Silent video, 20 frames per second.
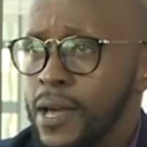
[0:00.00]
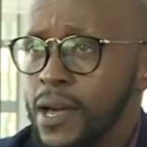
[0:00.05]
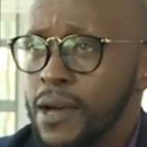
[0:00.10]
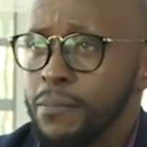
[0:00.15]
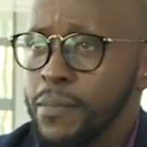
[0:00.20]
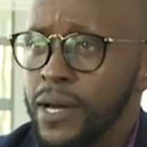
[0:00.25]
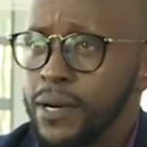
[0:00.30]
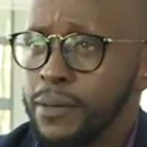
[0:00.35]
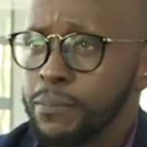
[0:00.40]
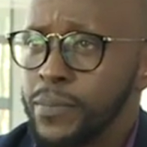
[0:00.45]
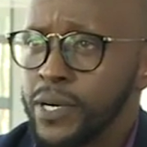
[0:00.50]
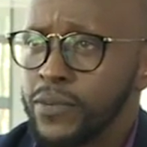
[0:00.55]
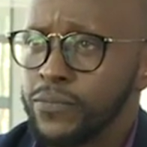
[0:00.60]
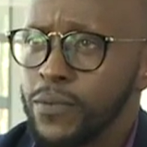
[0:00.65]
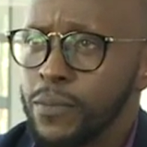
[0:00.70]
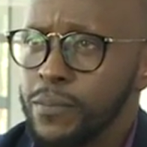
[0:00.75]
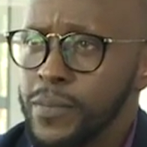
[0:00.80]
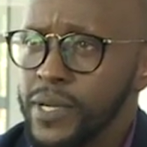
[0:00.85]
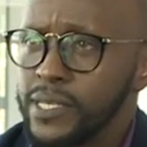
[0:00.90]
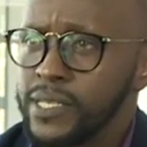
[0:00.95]
But
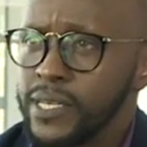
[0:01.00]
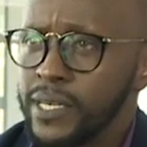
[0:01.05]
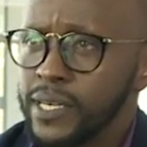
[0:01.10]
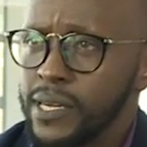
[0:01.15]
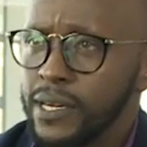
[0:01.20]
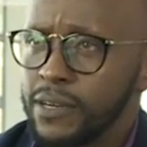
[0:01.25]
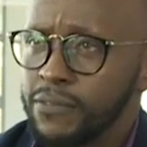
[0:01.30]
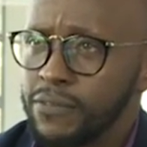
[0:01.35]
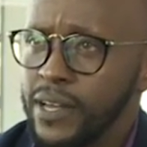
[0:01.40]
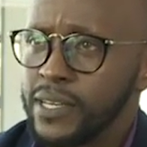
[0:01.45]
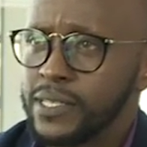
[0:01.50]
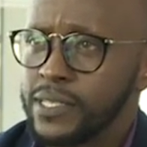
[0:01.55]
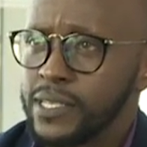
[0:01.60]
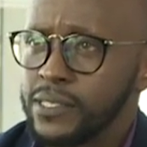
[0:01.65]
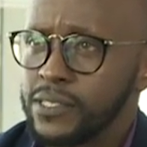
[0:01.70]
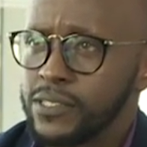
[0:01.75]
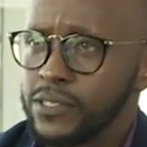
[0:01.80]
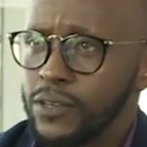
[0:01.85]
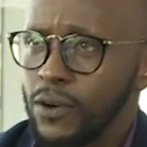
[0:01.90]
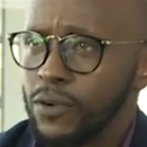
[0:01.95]
for me, taking
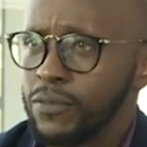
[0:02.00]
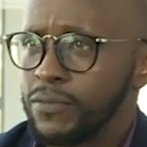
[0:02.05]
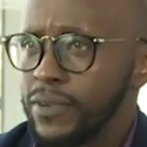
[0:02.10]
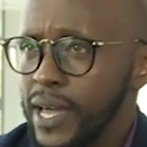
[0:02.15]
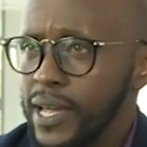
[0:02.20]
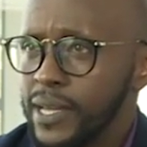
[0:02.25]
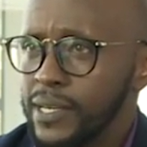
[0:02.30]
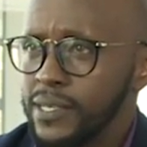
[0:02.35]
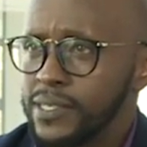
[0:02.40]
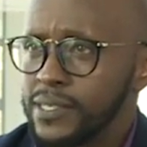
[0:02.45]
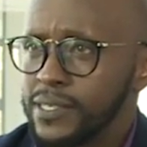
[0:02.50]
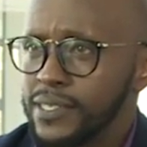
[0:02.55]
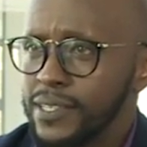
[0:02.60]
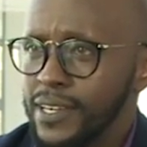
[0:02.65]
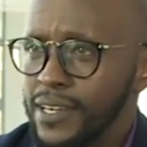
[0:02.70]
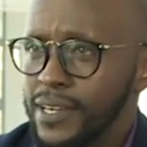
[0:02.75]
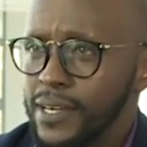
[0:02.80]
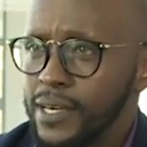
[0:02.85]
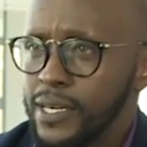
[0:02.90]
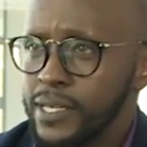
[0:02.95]
advantage of light,
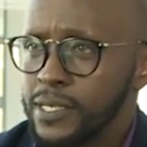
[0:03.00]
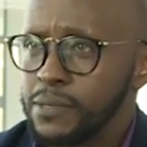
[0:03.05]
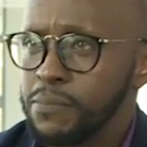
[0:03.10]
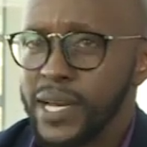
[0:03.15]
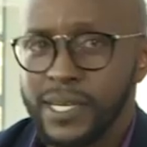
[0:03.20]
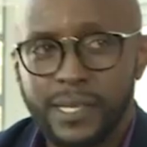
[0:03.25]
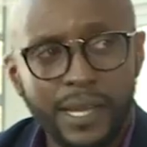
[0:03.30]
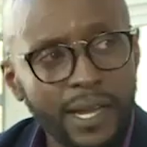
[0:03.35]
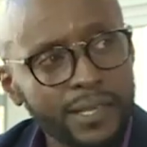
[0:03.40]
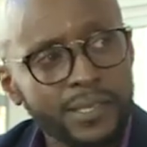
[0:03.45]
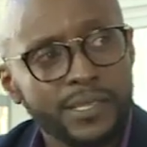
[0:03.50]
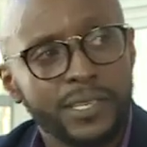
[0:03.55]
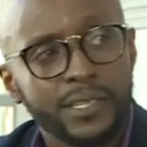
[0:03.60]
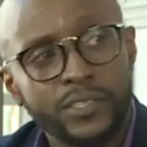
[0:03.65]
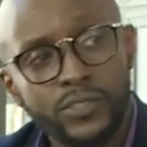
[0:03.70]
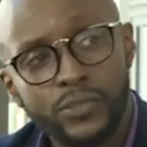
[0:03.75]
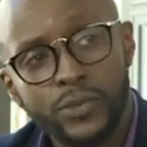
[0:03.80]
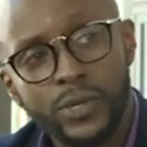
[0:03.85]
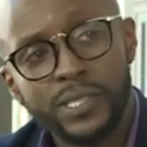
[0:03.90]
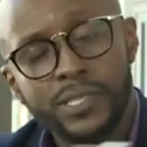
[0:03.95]
it might
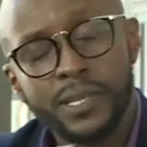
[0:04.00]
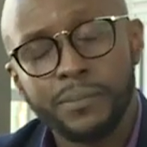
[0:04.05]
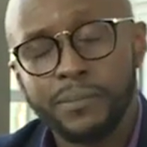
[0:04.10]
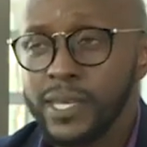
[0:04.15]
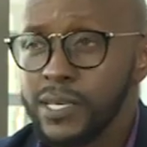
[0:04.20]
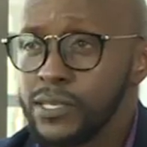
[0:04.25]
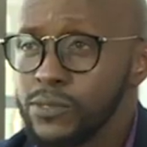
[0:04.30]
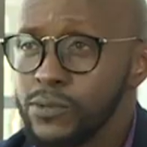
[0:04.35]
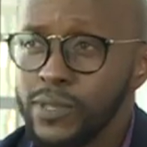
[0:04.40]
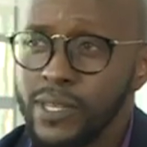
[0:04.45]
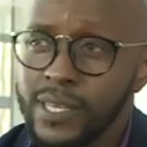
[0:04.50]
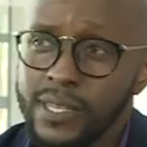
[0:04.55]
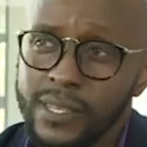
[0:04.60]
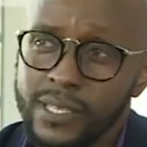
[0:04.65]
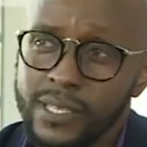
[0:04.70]
accentuate some things within the